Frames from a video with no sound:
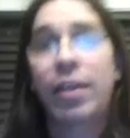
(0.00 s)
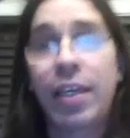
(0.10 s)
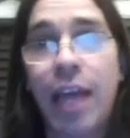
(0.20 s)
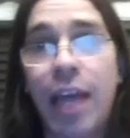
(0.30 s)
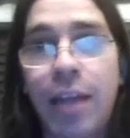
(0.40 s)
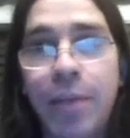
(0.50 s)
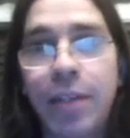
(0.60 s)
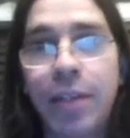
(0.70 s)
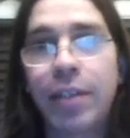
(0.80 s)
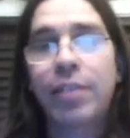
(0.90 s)
key
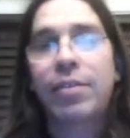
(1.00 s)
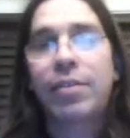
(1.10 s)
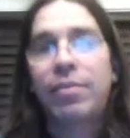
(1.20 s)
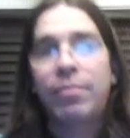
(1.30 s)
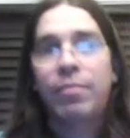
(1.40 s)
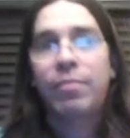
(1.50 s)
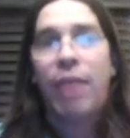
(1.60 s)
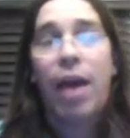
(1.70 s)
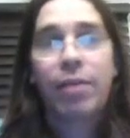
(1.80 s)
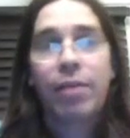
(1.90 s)
element. It's
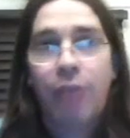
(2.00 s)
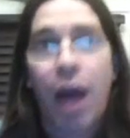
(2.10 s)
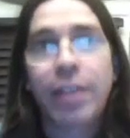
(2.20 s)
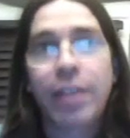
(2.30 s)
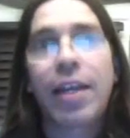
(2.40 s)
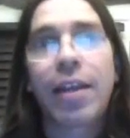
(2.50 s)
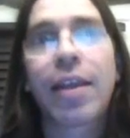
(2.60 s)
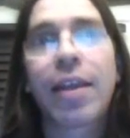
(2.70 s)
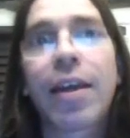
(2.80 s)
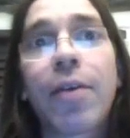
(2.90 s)
that content
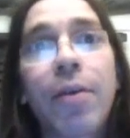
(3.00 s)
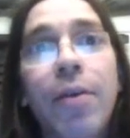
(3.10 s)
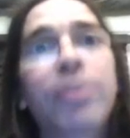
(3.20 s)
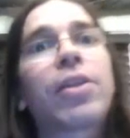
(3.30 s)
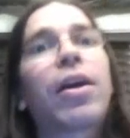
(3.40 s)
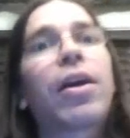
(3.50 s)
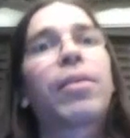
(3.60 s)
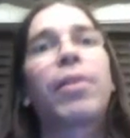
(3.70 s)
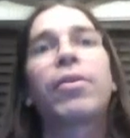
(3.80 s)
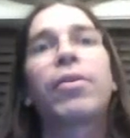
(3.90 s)
thing I was talking
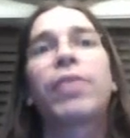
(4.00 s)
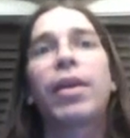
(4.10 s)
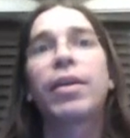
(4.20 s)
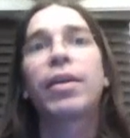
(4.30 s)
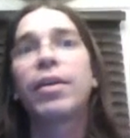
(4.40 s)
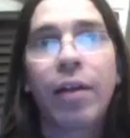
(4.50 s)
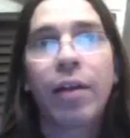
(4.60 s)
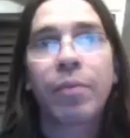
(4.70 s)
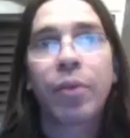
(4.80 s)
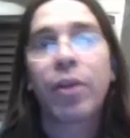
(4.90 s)
about. They
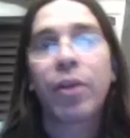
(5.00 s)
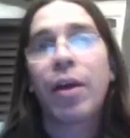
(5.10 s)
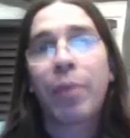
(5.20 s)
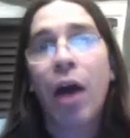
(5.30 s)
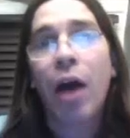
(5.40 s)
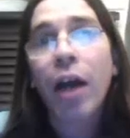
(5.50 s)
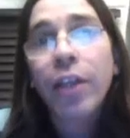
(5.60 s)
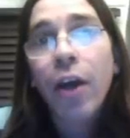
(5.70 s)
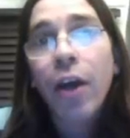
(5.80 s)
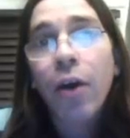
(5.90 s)
put up
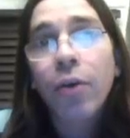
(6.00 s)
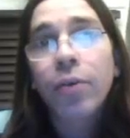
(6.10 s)
audio